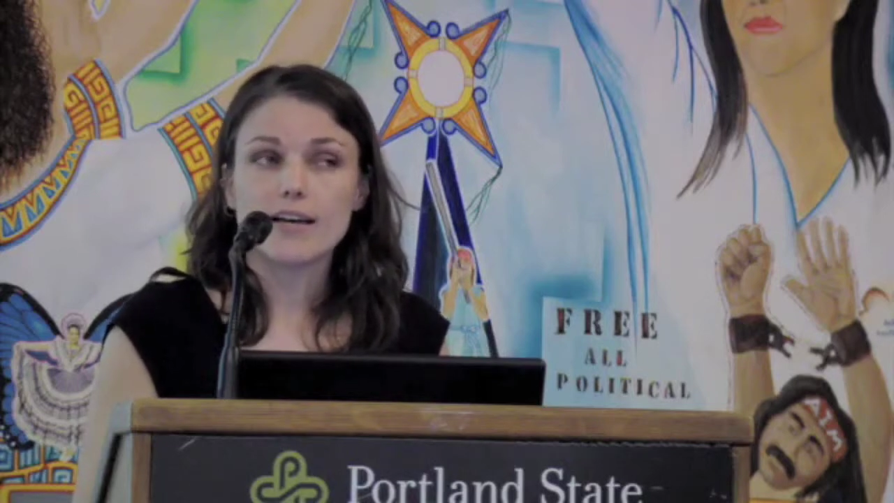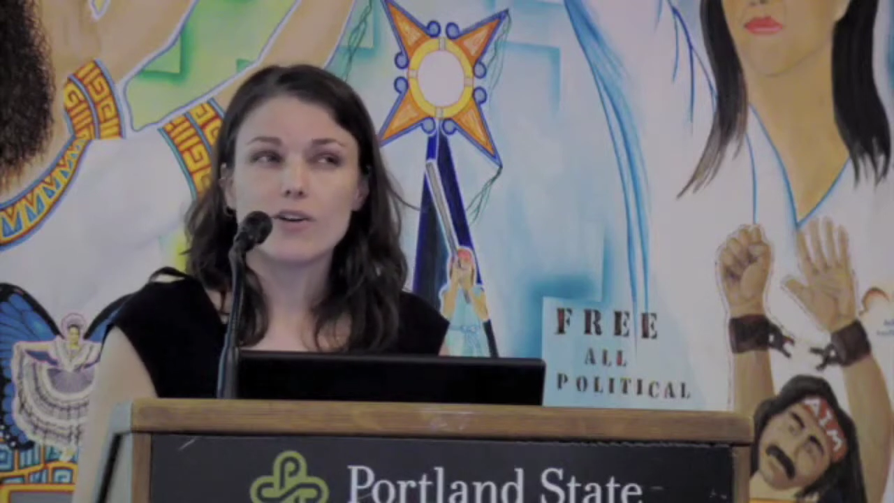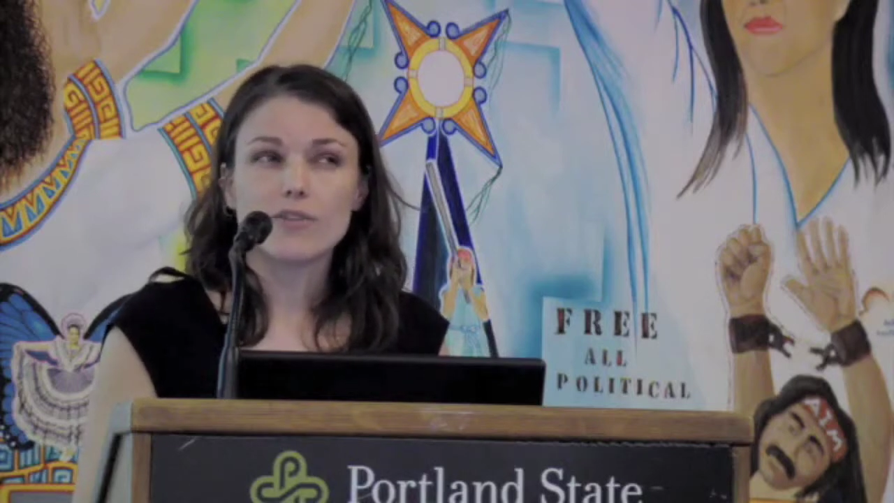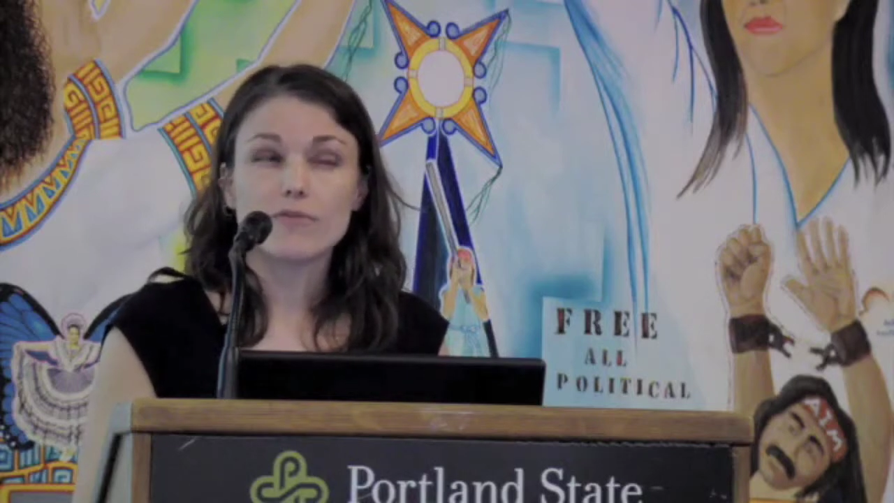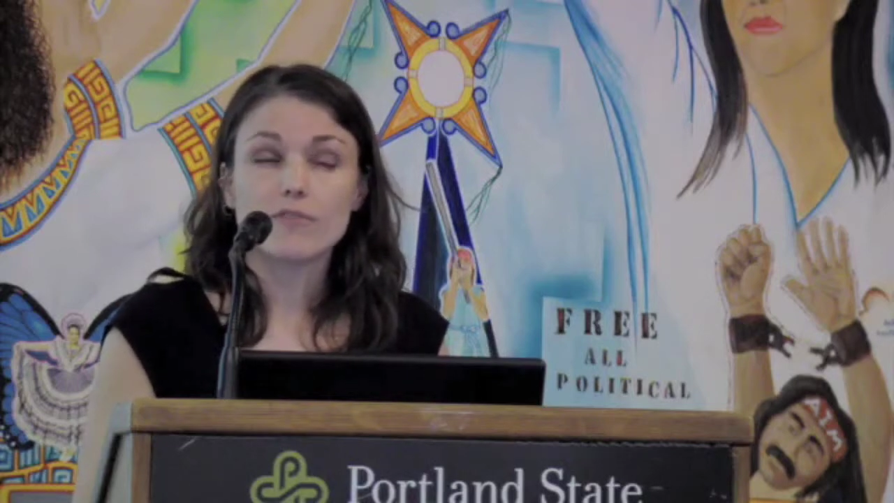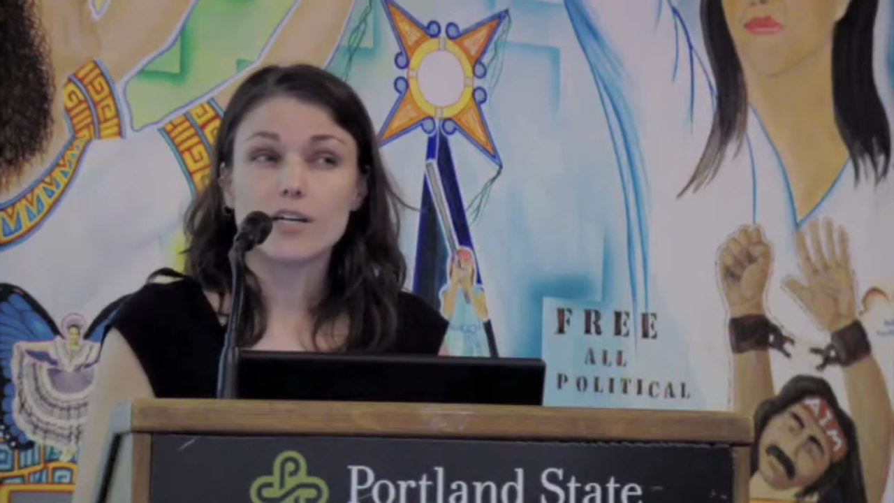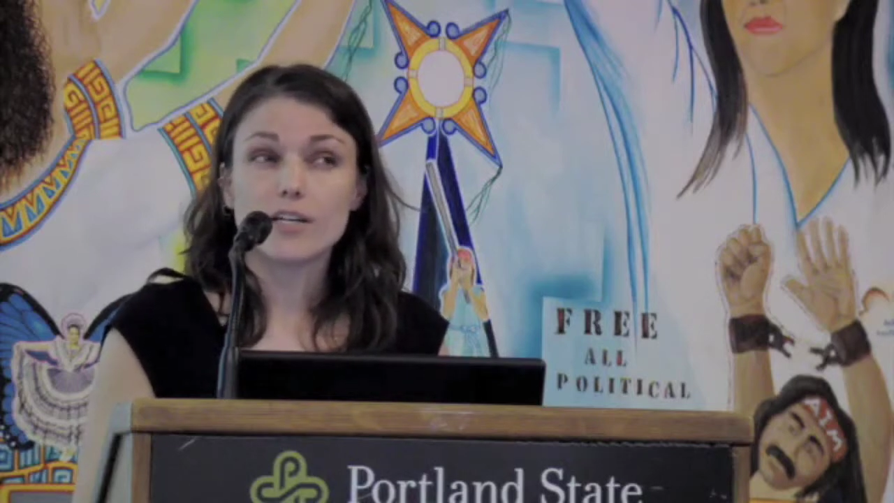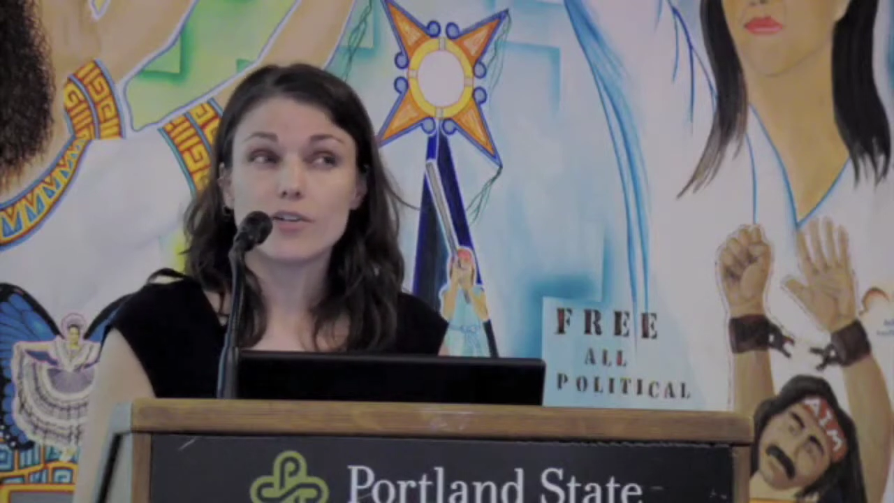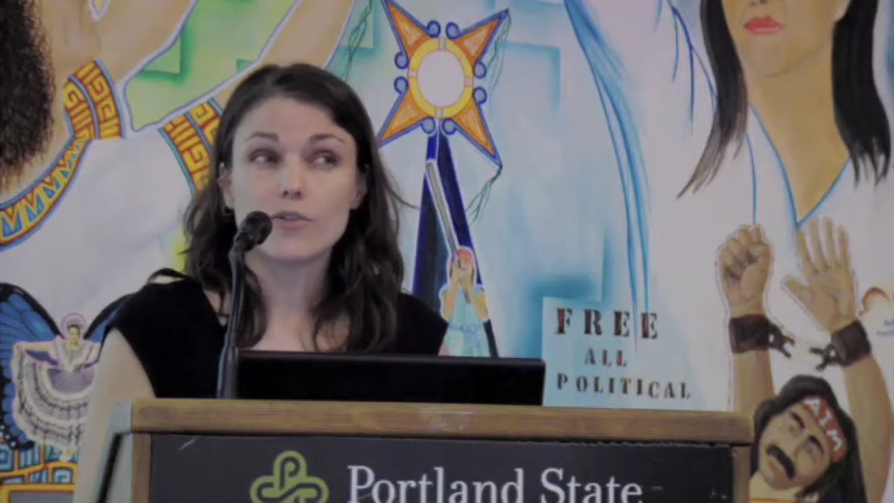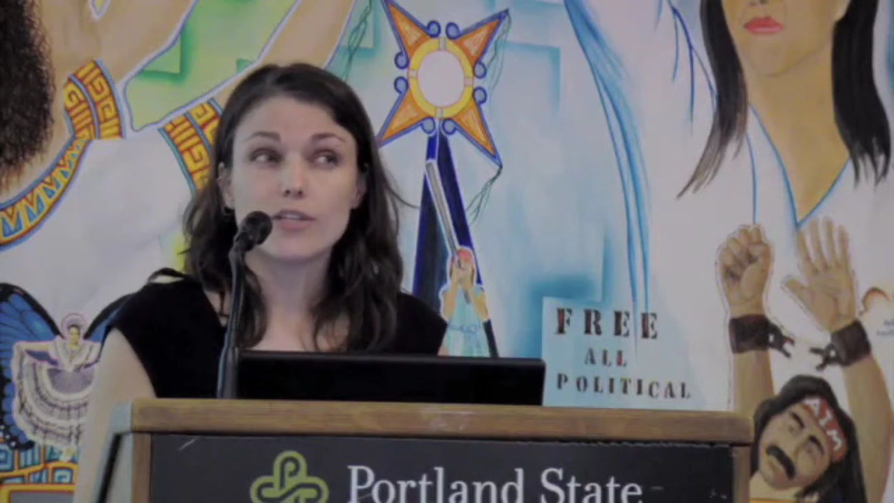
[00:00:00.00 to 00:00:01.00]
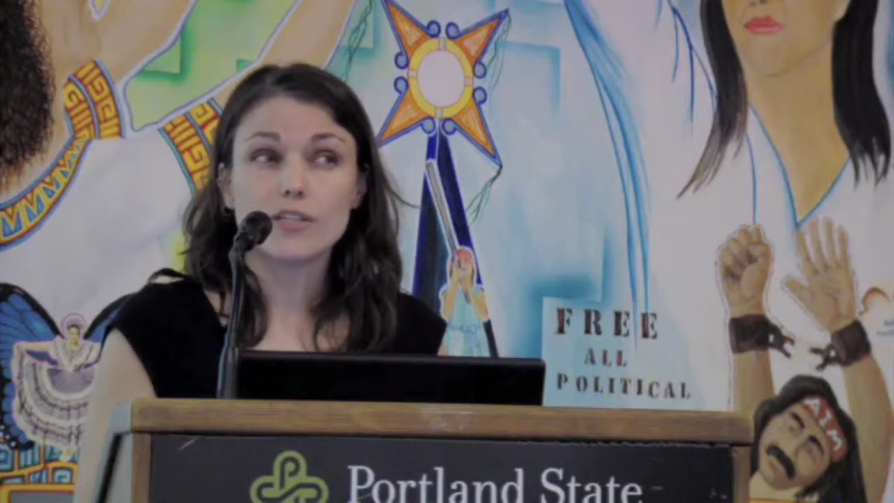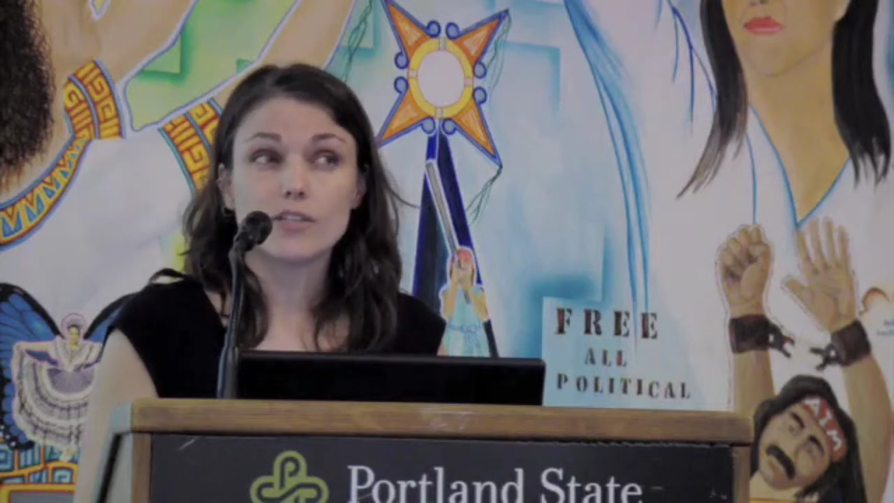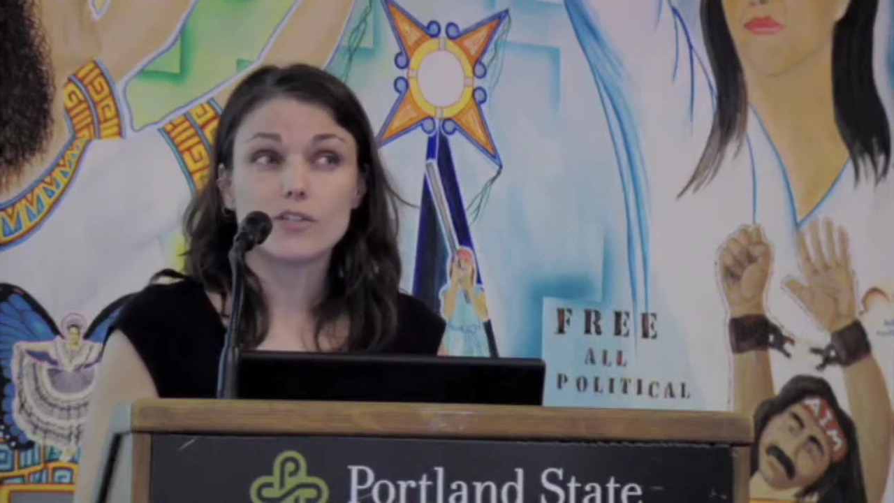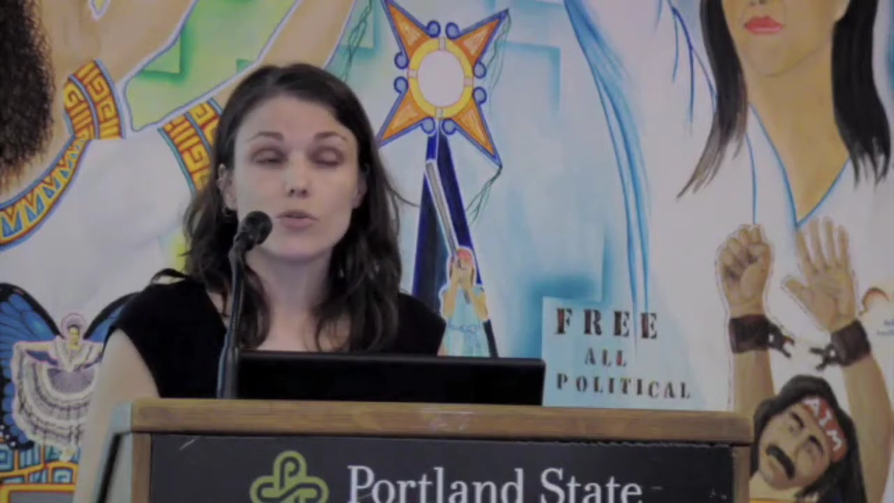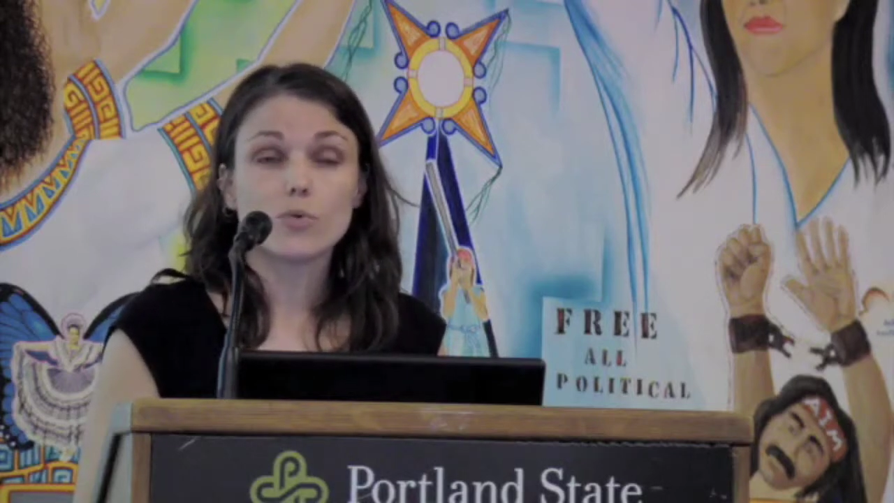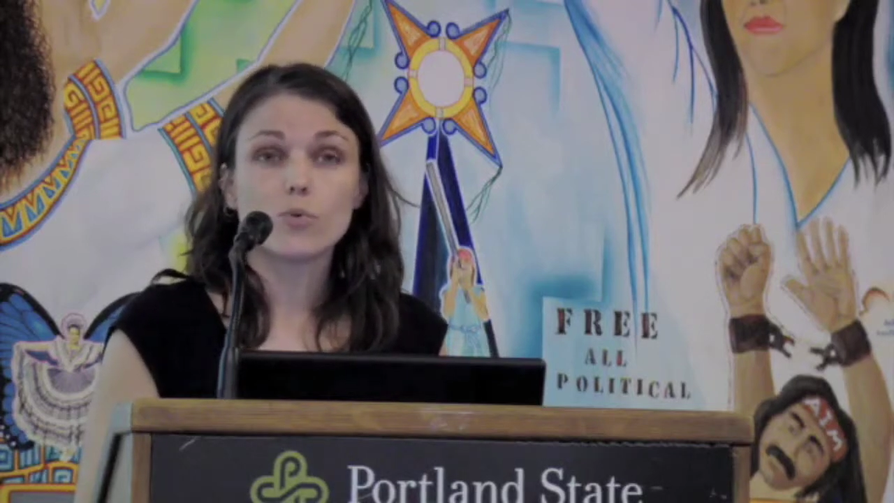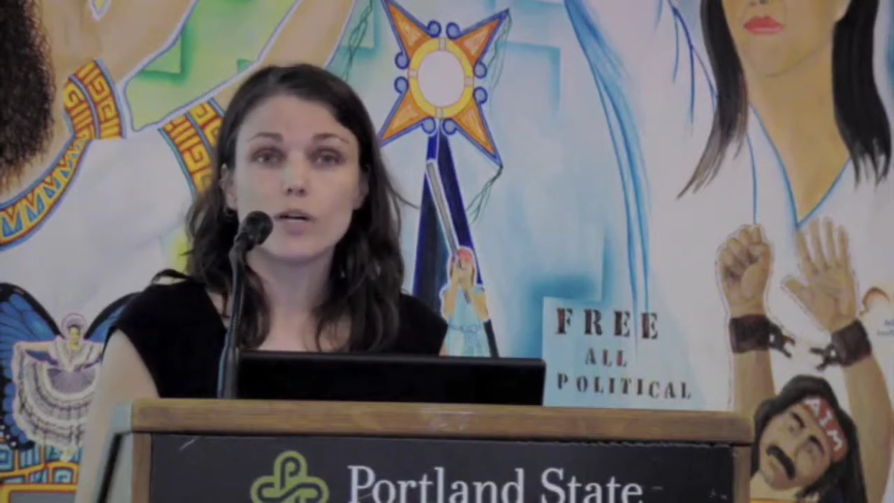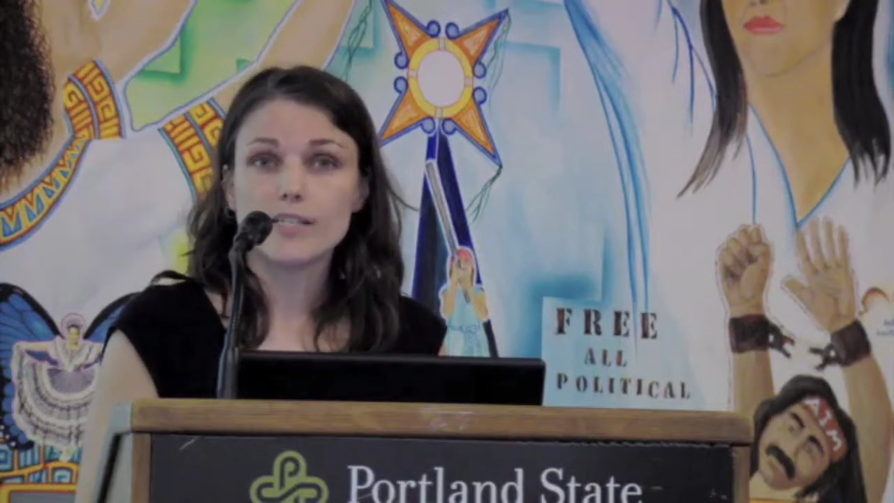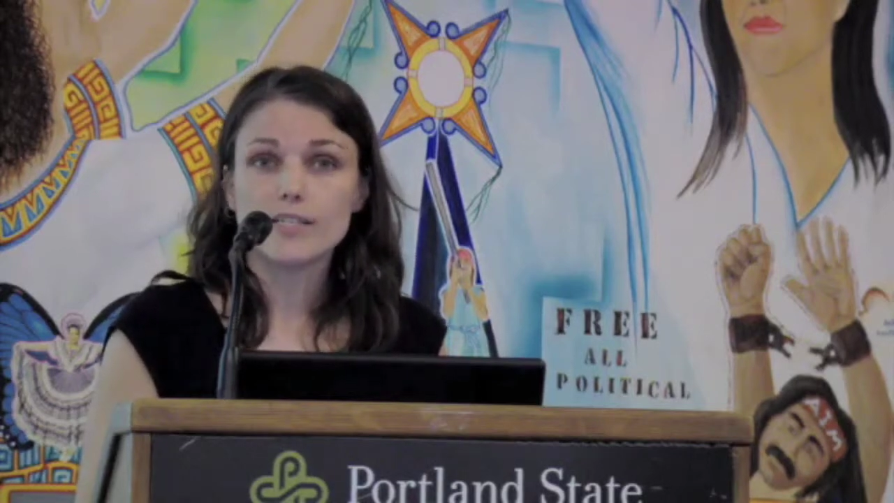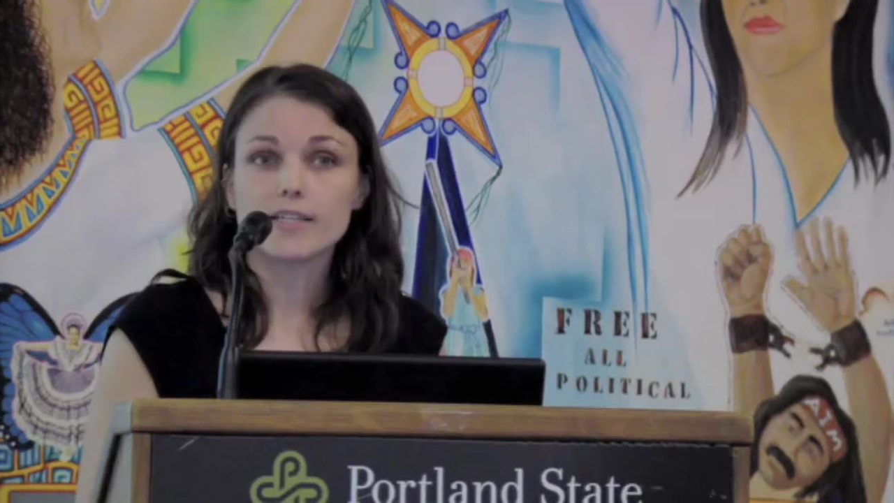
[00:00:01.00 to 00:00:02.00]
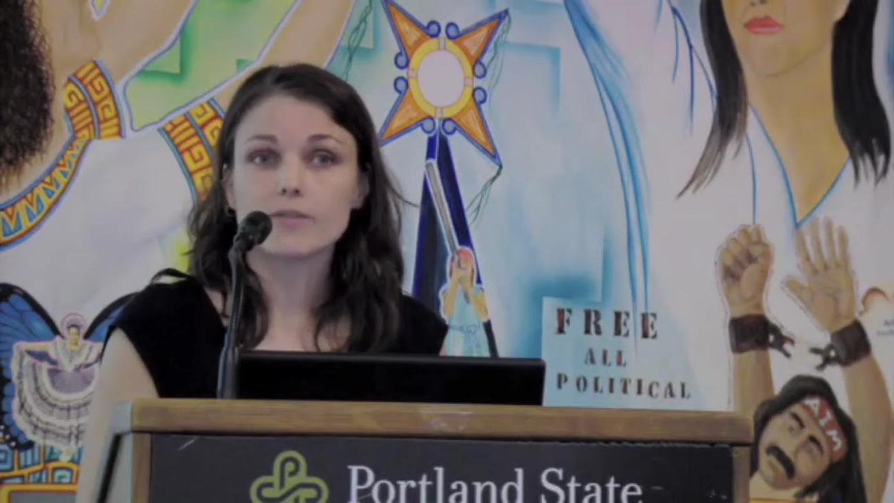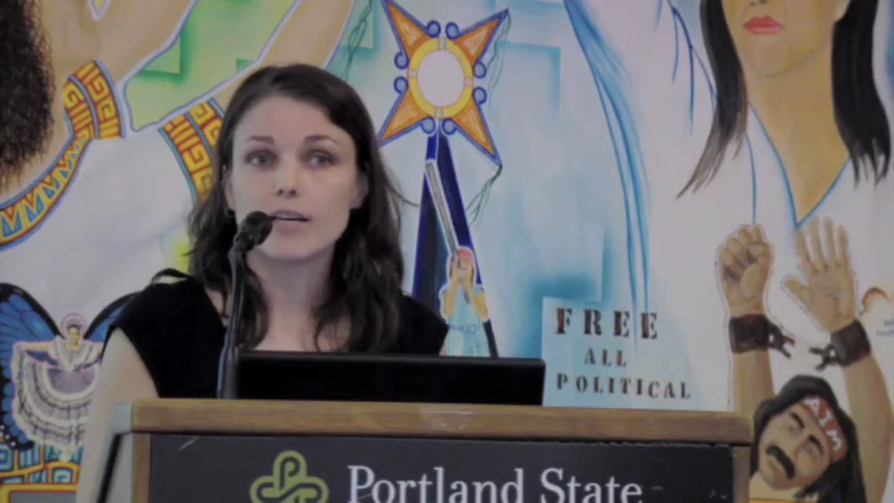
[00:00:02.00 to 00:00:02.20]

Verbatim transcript: out of 126